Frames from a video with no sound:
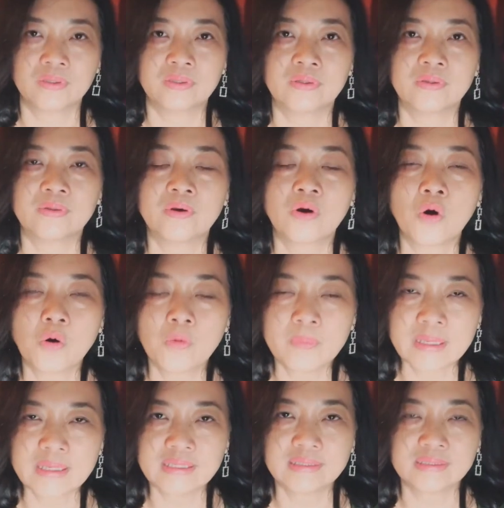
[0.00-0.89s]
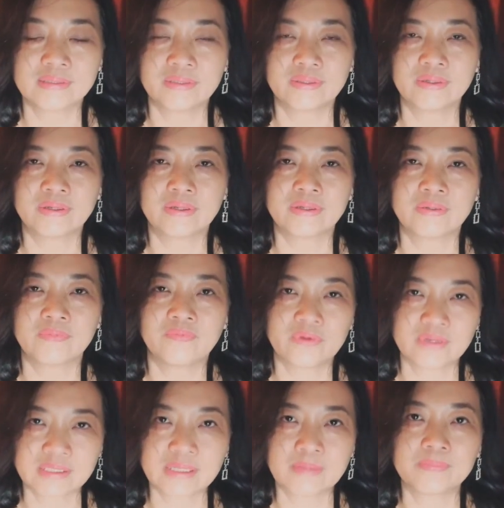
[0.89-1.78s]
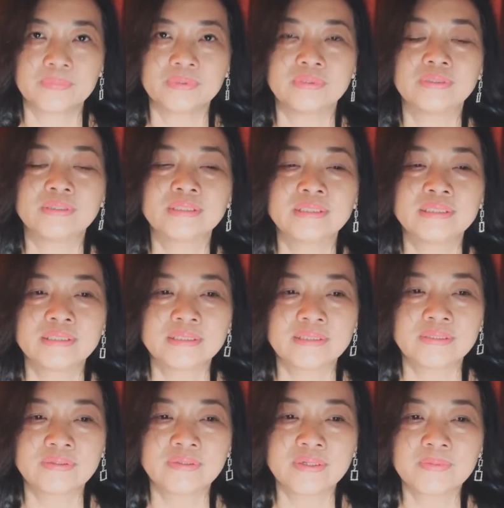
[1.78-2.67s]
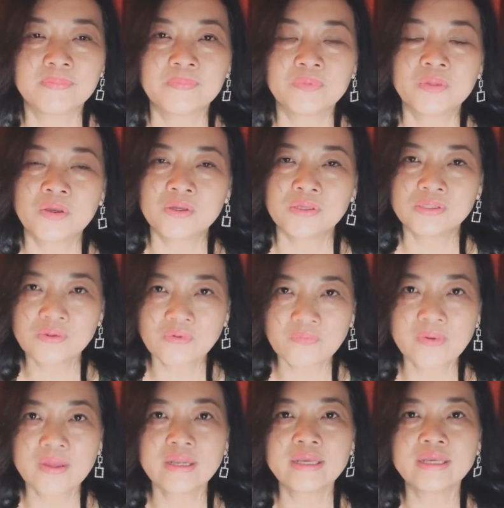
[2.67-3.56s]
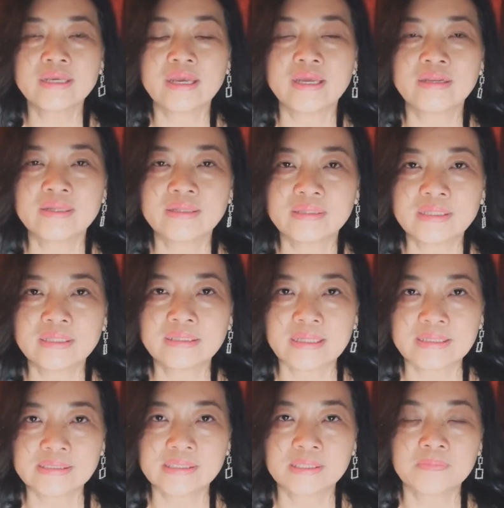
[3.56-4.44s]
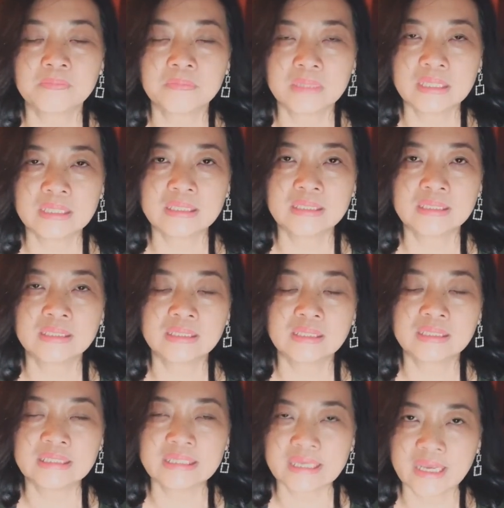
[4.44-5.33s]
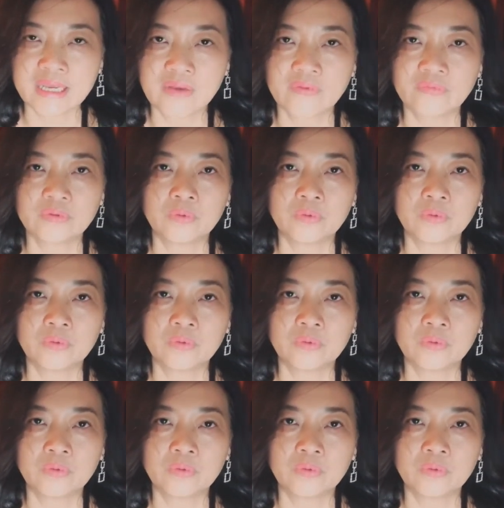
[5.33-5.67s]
hobby, for example, right? So failing anything doesn't mean the end of the